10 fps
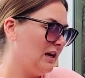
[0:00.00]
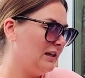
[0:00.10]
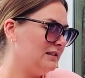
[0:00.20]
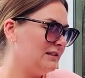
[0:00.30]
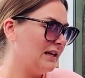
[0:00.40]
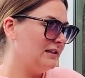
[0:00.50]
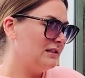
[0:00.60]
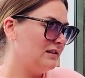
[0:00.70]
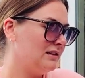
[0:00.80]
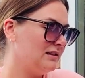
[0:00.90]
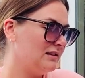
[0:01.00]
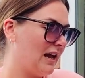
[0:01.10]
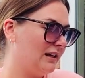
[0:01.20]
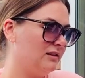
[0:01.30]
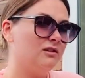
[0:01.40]
and said to the
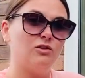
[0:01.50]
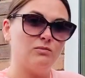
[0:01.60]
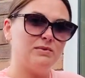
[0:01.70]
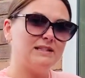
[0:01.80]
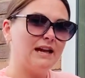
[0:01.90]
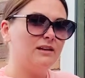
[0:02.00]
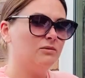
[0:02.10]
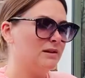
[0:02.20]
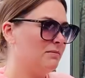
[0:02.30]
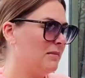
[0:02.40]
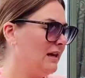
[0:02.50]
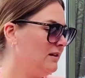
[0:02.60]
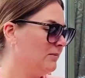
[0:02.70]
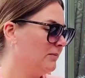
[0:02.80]
snail, "Come sail with me."